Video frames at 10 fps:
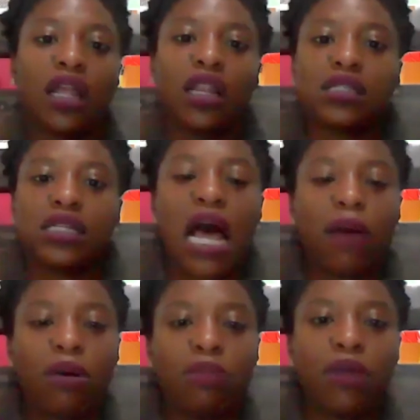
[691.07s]
listen,
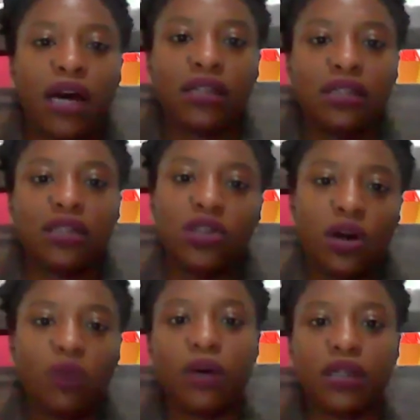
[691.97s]
I'm a man,
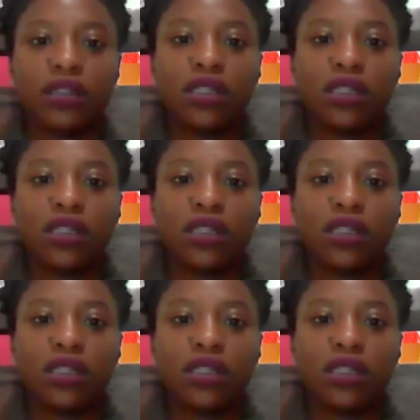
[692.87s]
you're a woman.